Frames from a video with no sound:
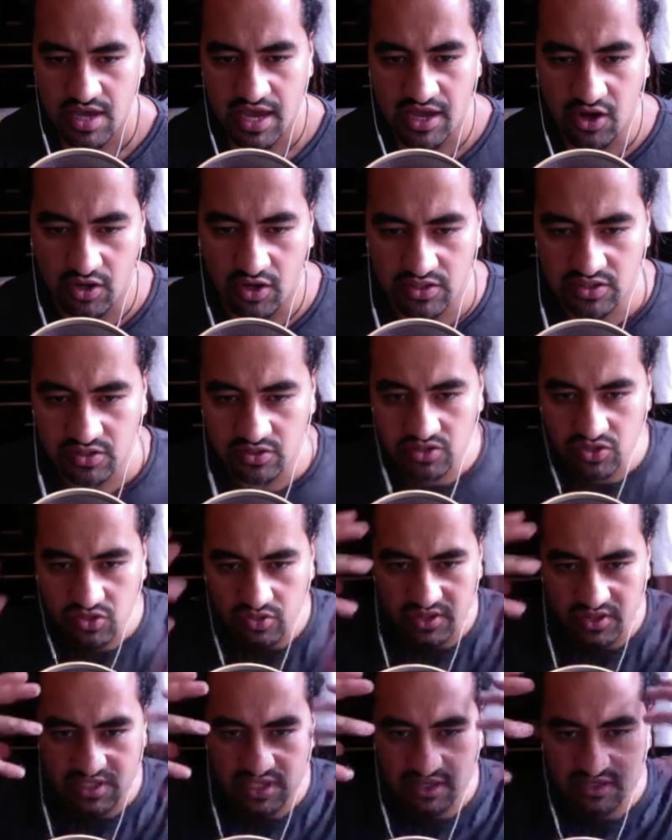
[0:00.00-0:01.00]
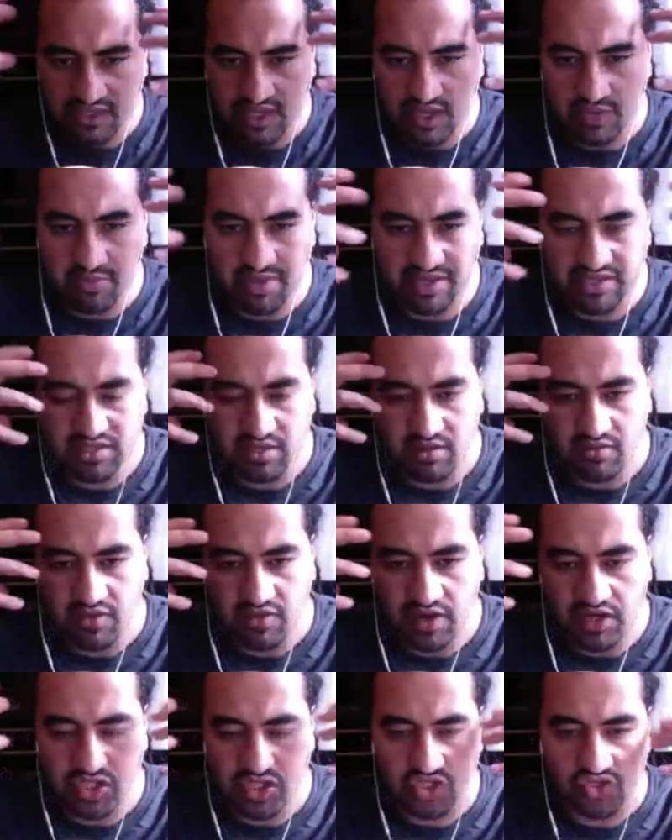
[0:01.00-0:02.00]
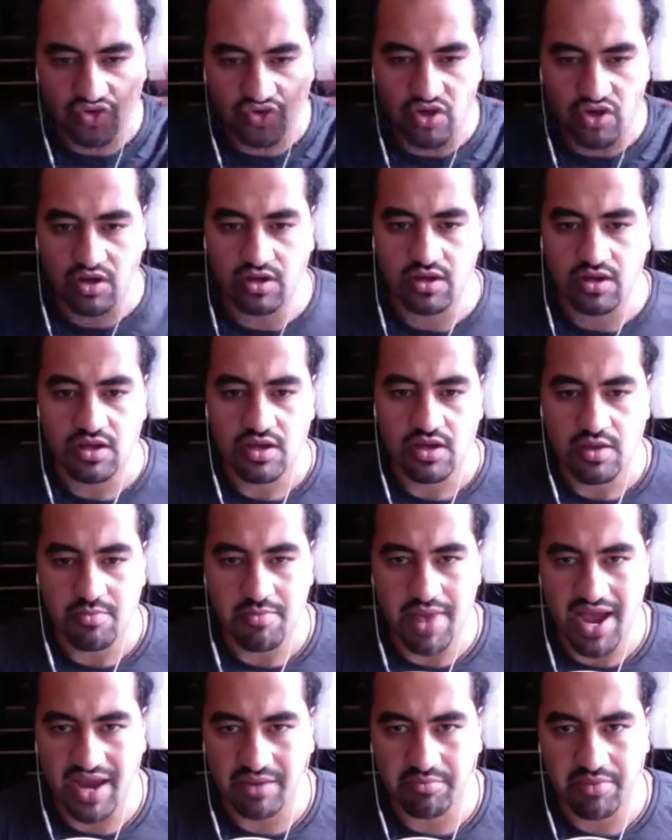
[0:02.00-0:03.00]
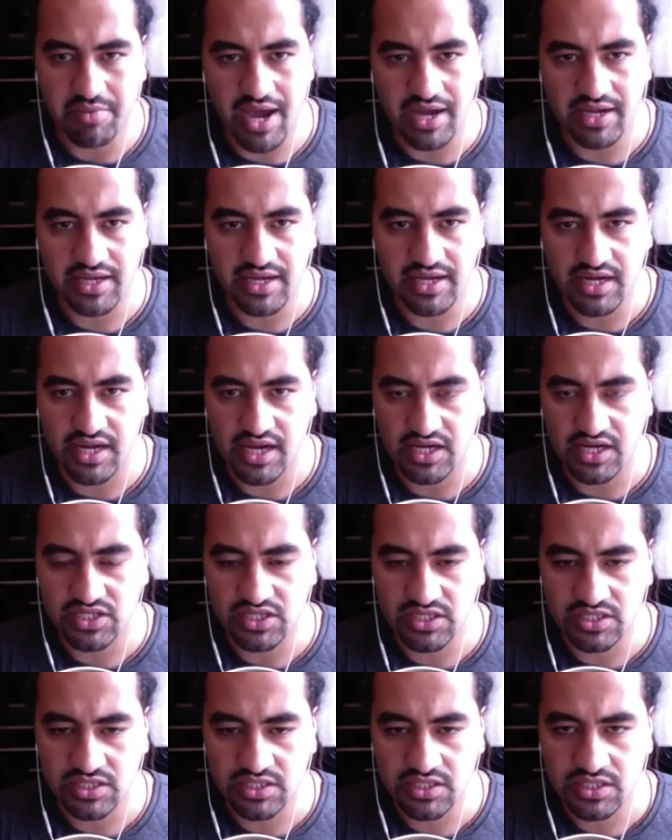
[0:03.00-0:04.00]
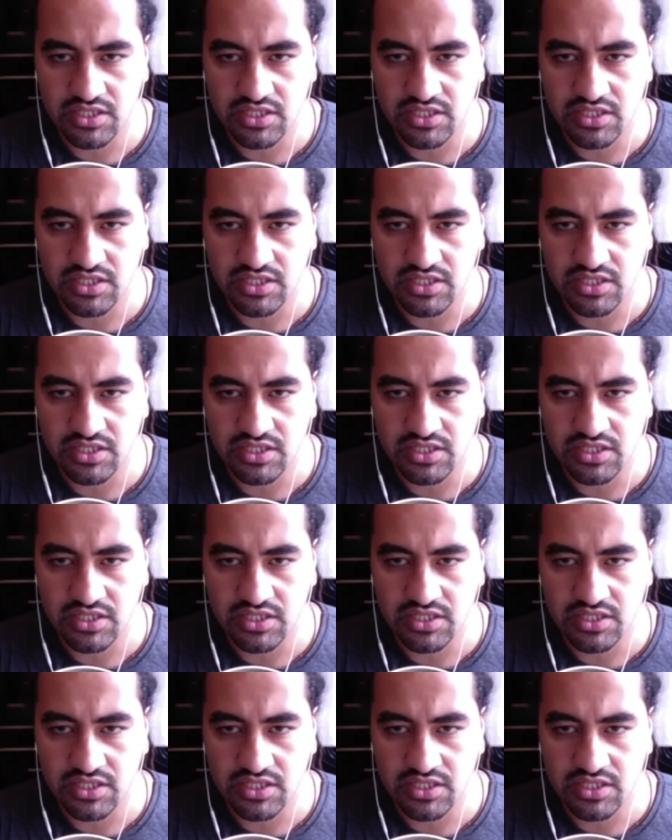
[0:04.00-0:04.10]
And also too, it sounds like it makes a very strong mind-body connection.